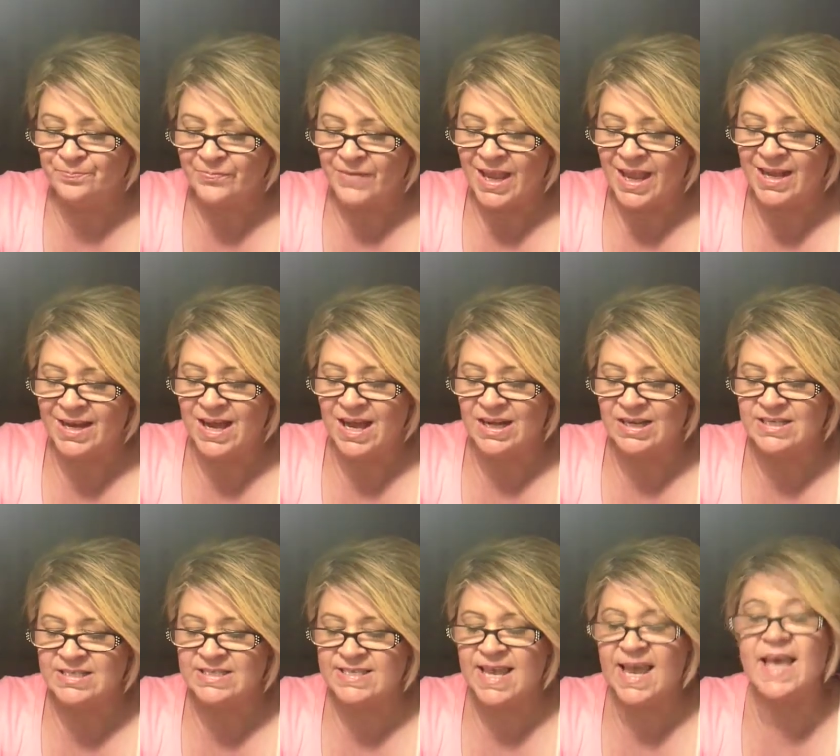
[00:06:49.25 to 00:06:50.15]
and on
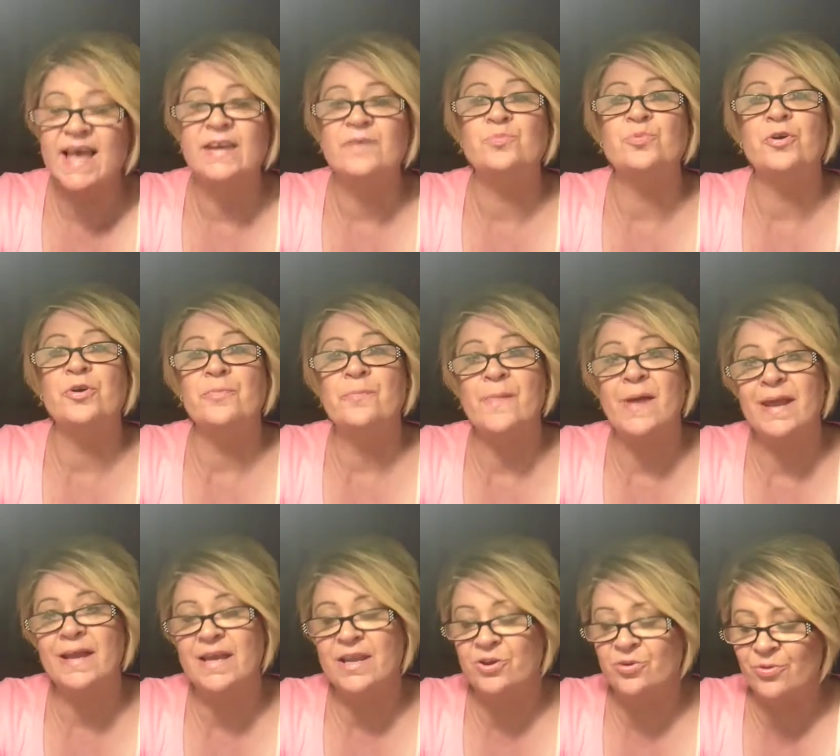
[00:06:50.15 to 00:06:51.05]
his head were
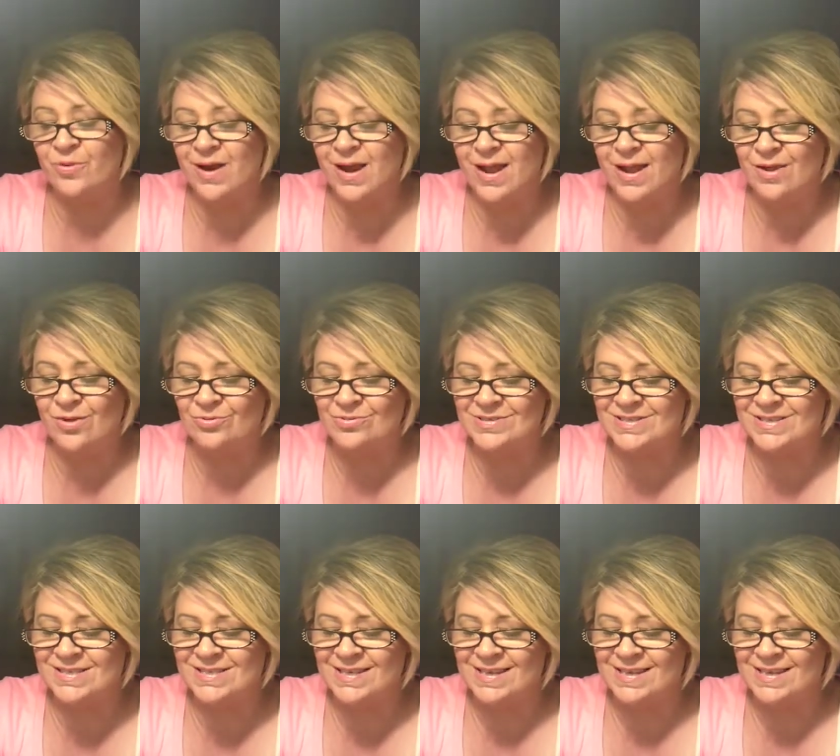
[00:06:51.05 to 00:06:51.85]
many crowns.